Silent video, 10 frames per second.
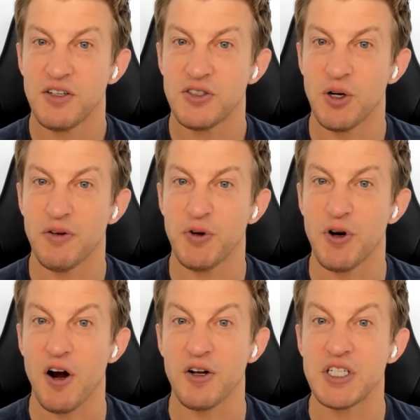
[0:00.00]
So if
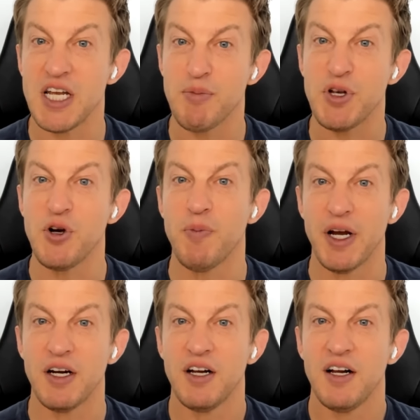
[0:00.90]
you're not on team
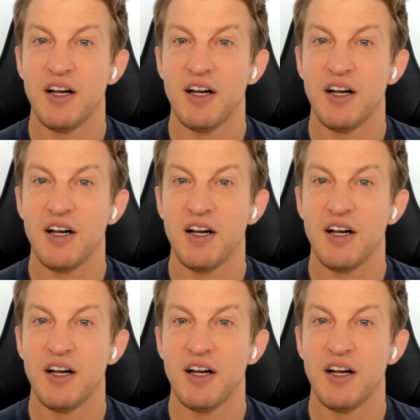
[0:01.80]
human,